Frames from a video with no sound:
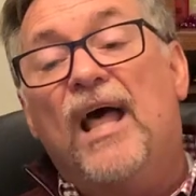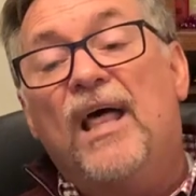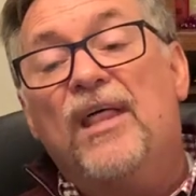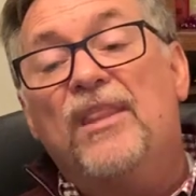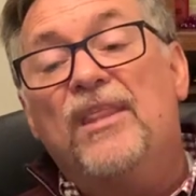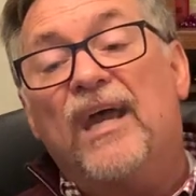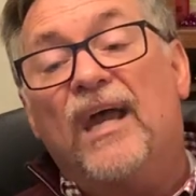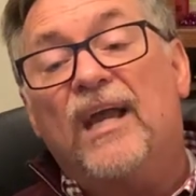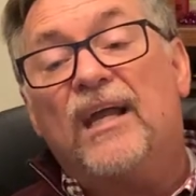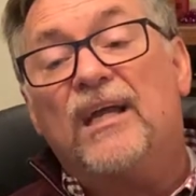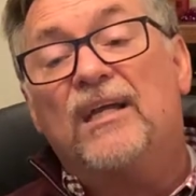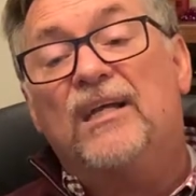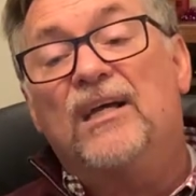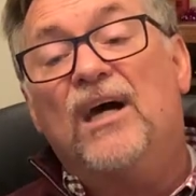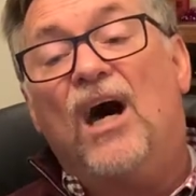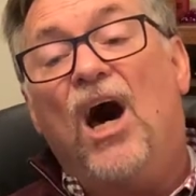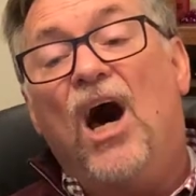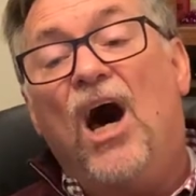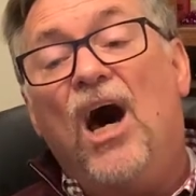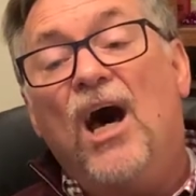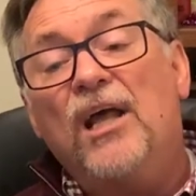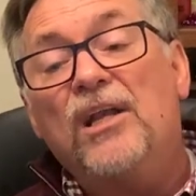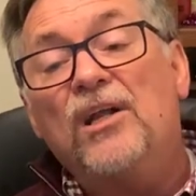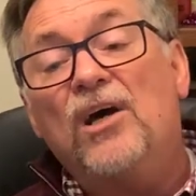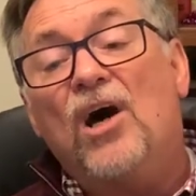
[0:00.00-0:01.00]
that
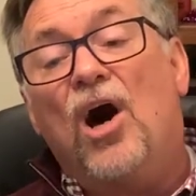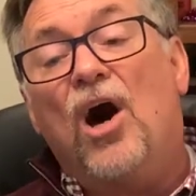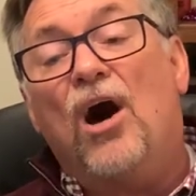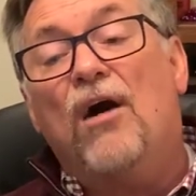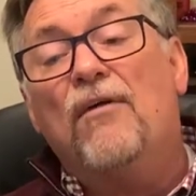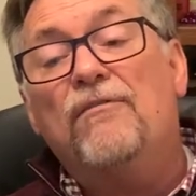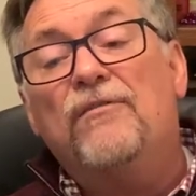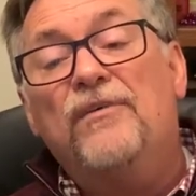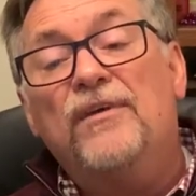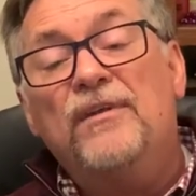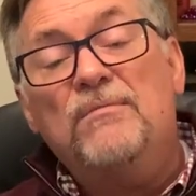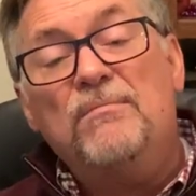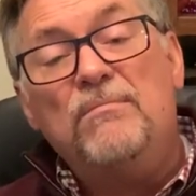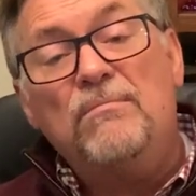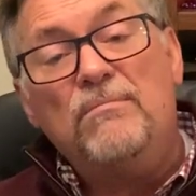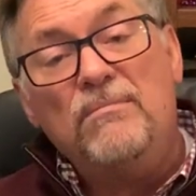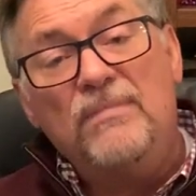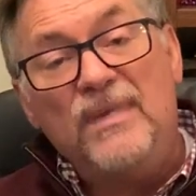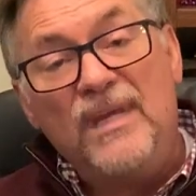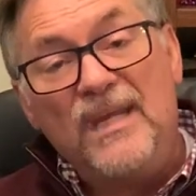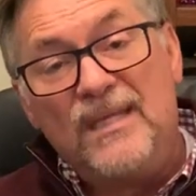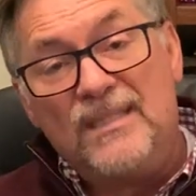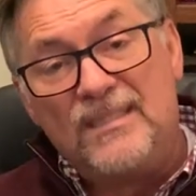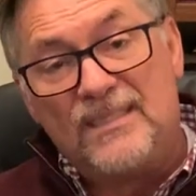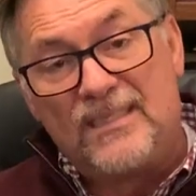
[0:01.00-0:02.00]
God often
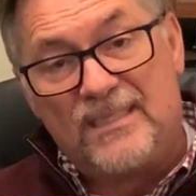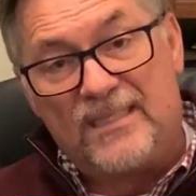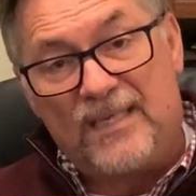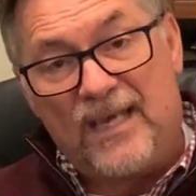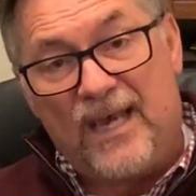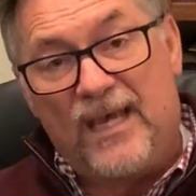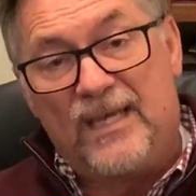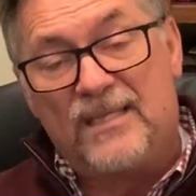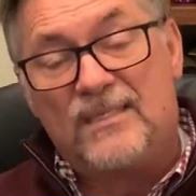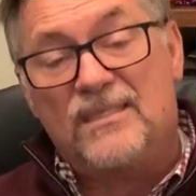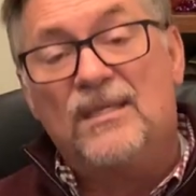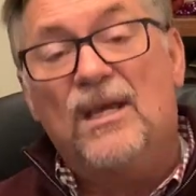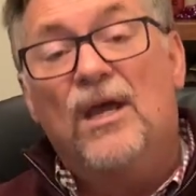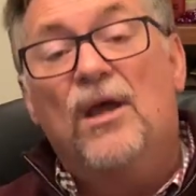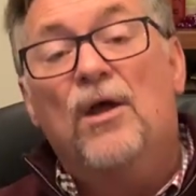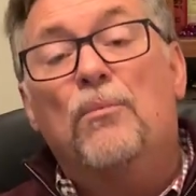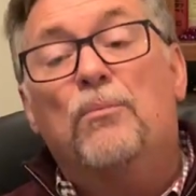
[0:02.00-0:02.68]
meets us